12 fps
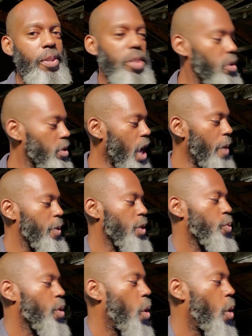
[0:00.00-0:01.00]
Soon as I
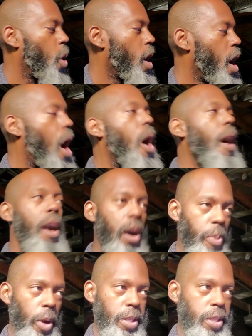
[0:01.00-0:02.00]
push record, all
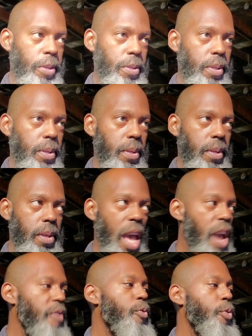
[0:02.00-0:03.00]
hell breaks loose.
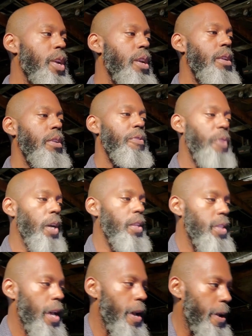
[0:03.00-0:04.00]
Every
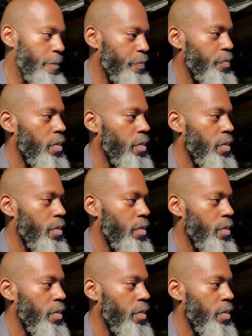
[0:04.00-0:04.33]
fucking time.